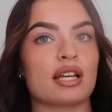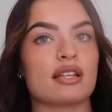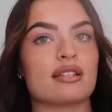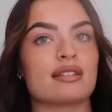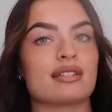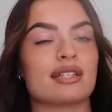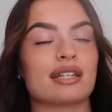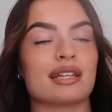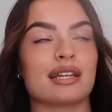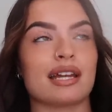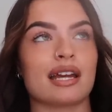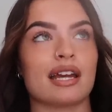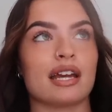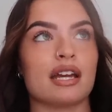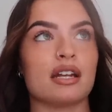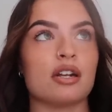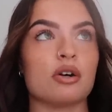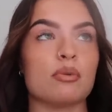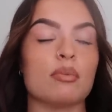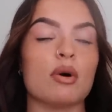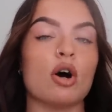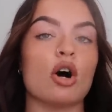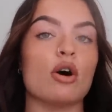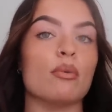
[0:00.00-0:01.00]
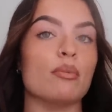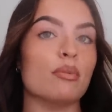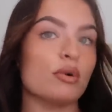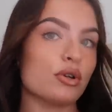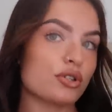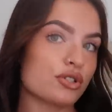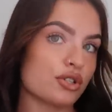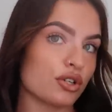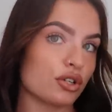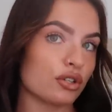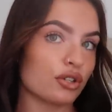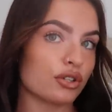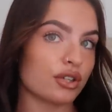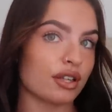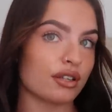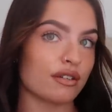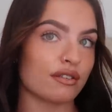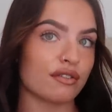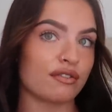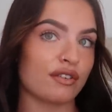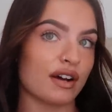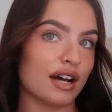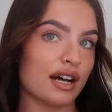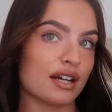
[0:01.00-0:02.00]
is to gain more muscle
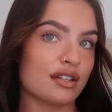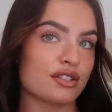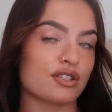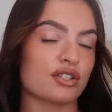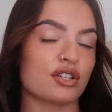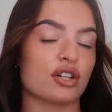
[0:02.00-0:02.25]
than fat.